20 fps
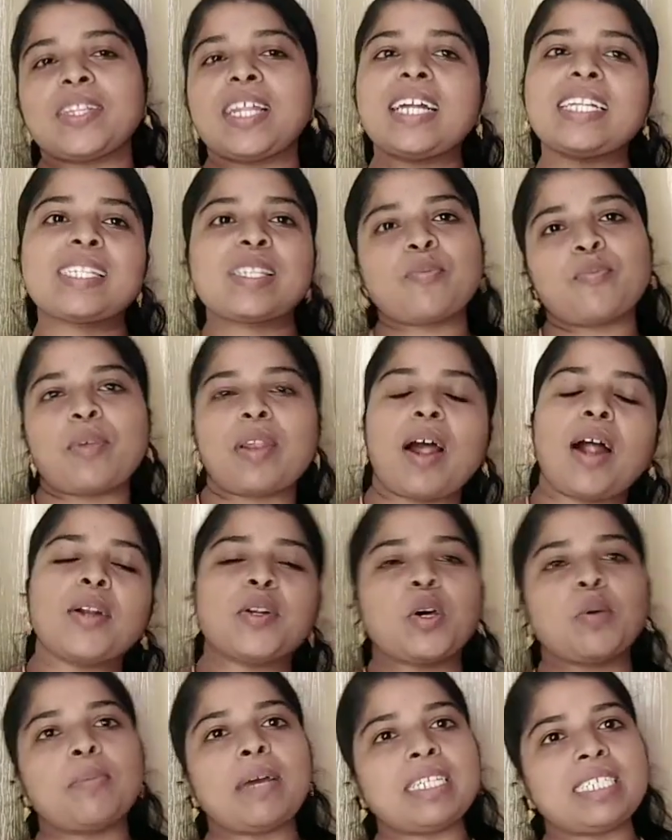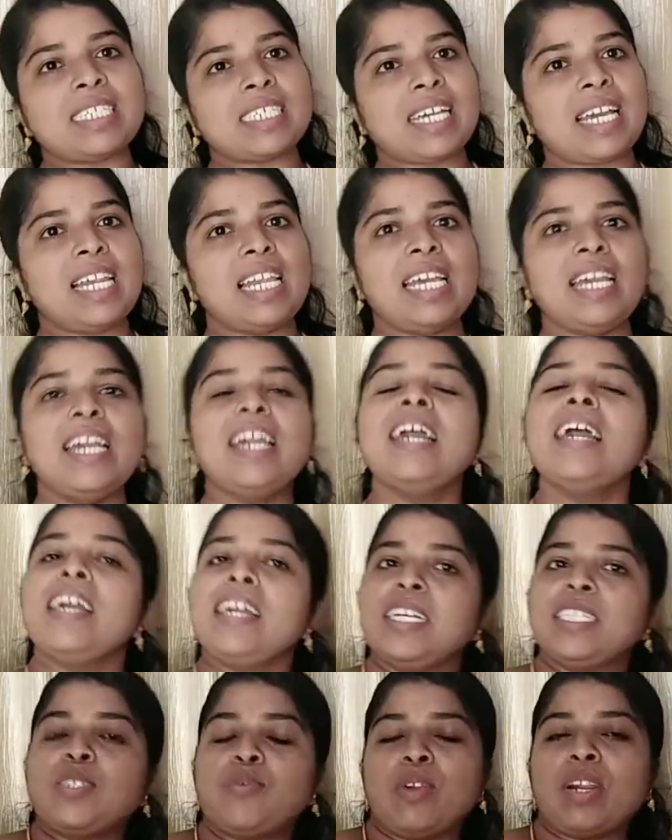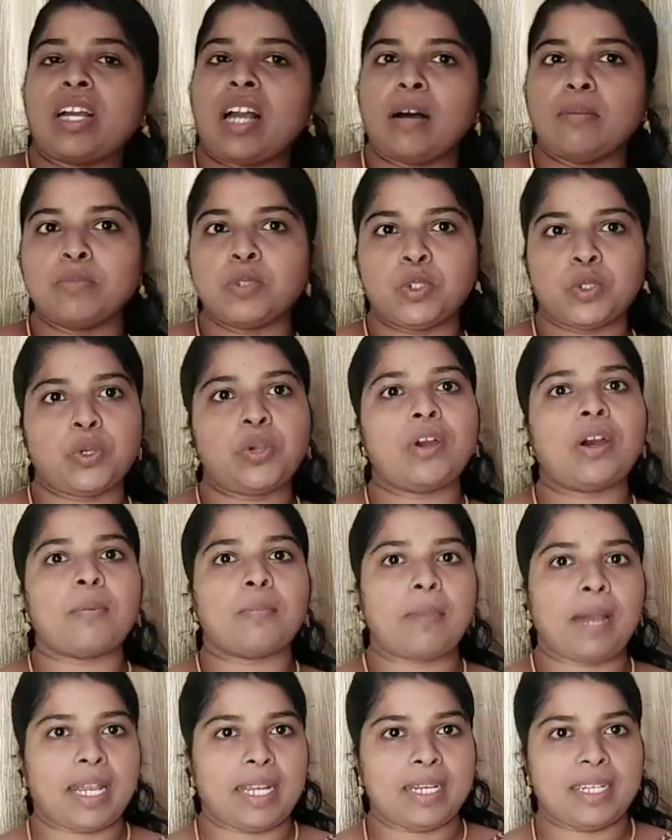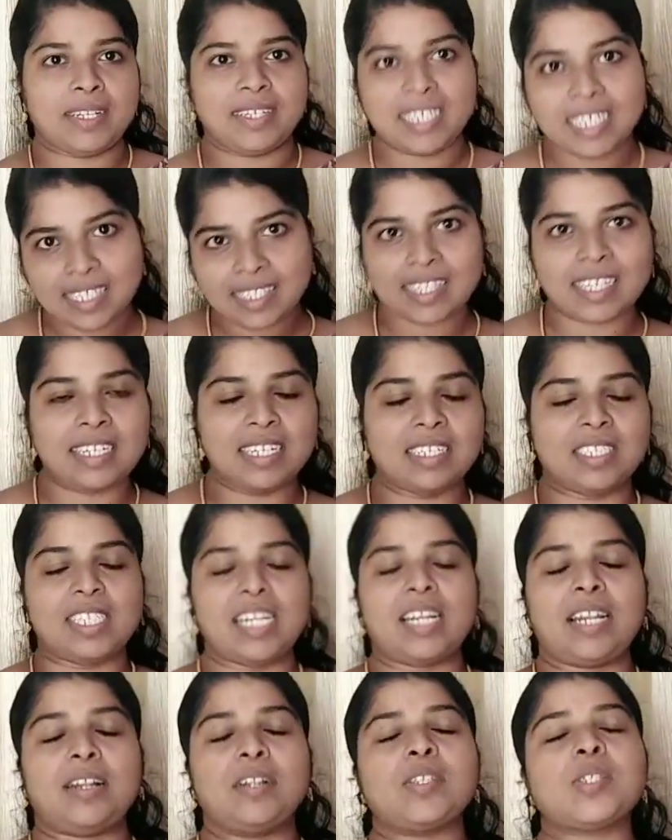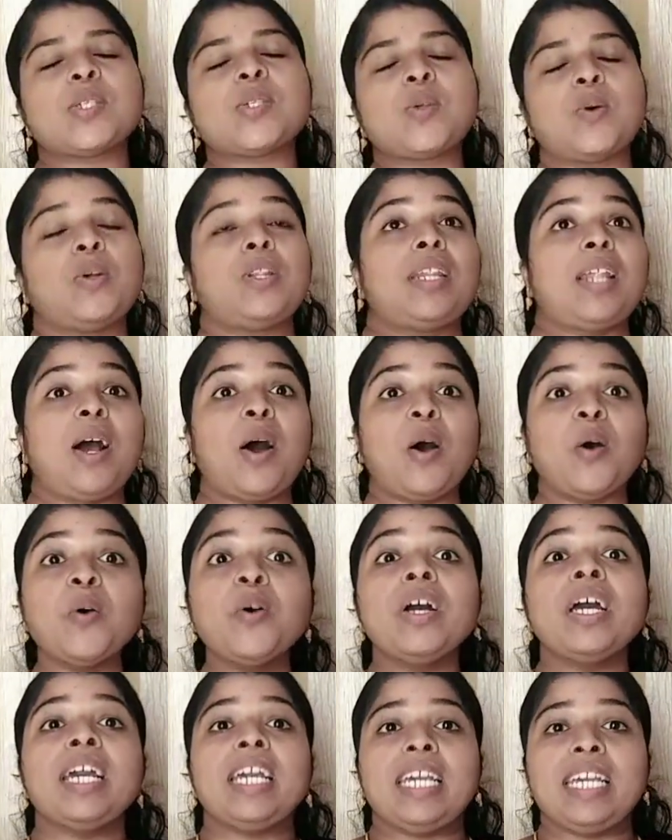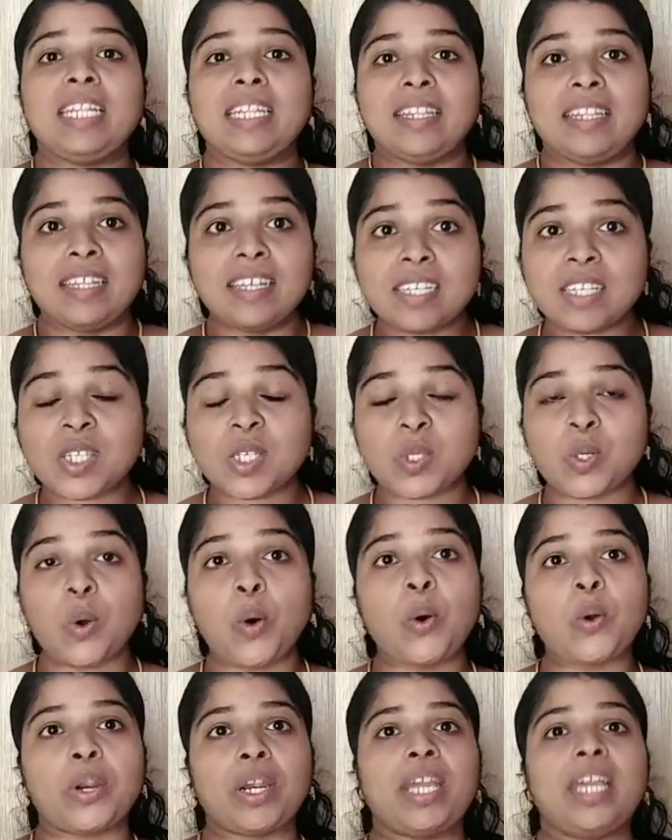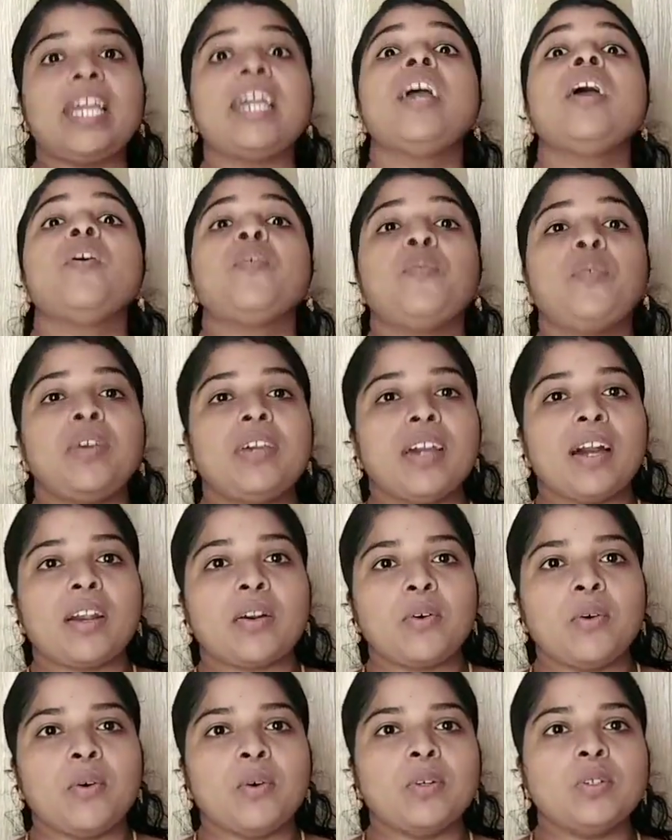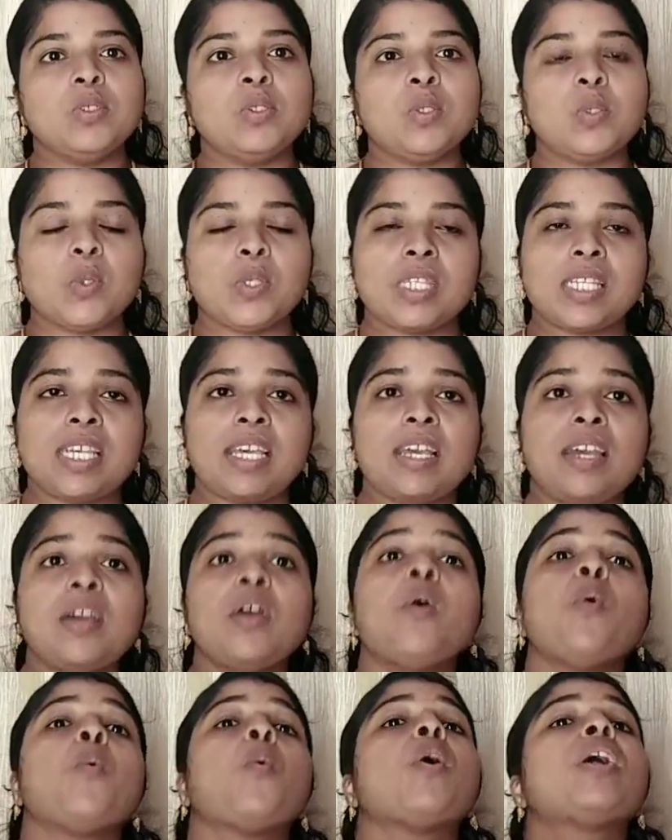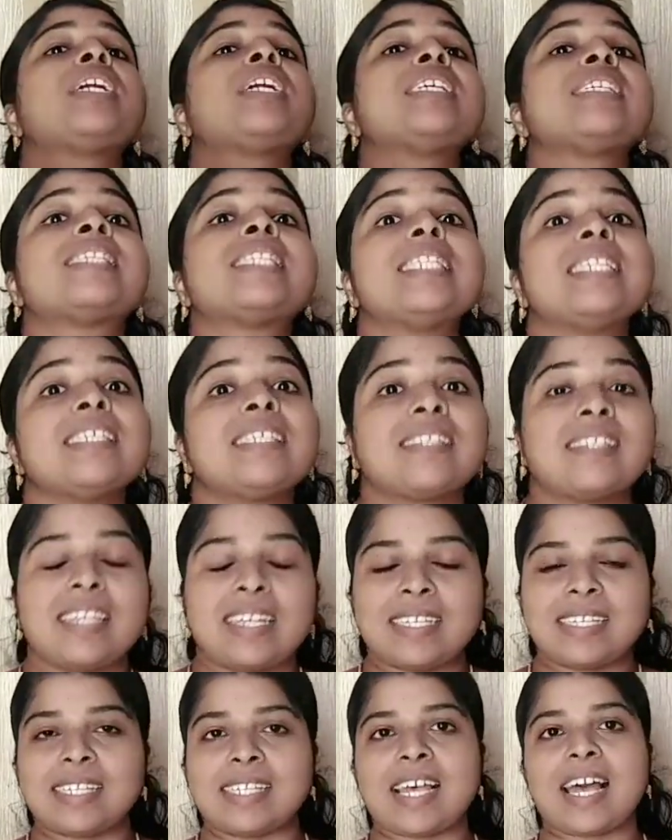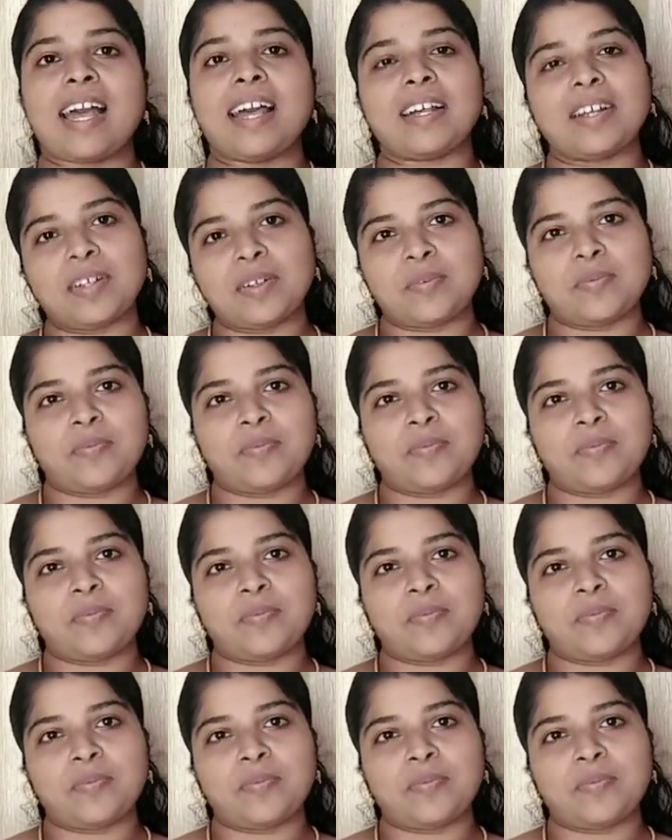that symbol automatically it will come to your mind, isn't it, children? So now in this story we are going to see what is the zigzag.